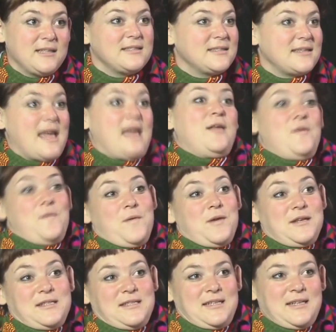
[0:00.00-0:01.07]
the scale
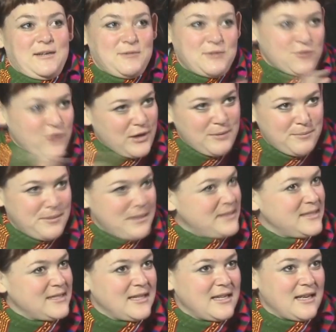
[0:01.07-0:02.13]
was, and I was trying to
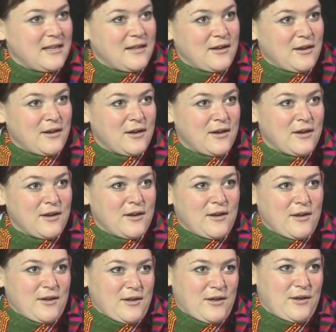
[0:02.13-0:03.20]
piece together,
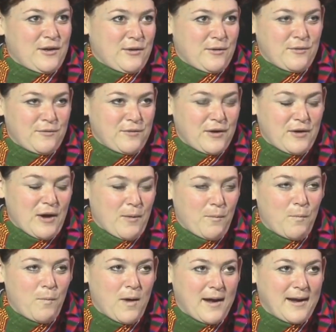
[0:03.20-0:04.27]
figure out
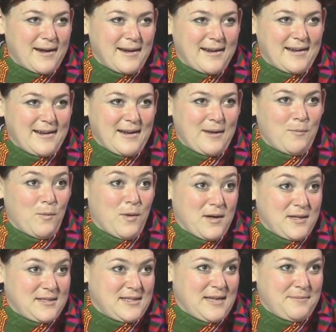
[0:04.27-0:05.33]
what it
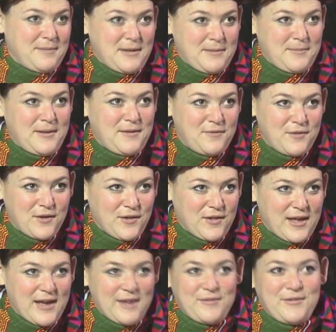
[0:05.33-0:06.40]
was that made me feel
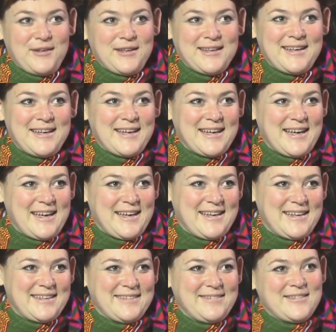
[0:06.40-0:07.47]
that feeling,
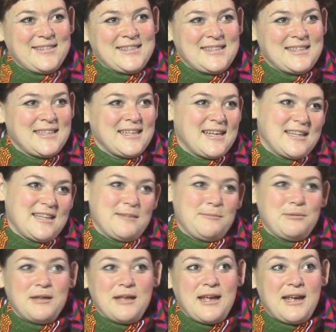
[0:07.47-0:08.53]
and it was the
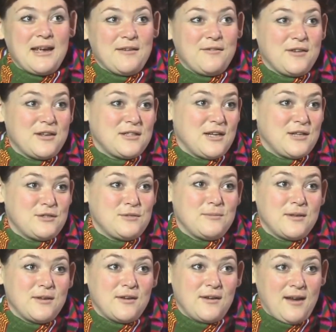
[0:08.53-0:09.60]
playing of Getachew
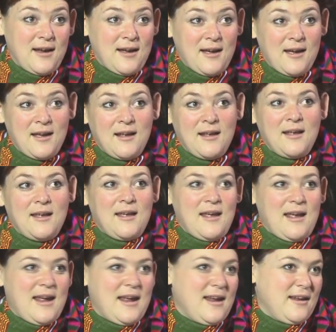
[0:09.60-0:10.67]
Mukuria
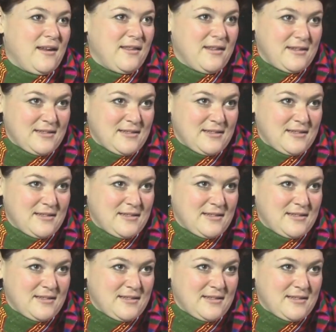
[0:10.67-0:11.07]
and the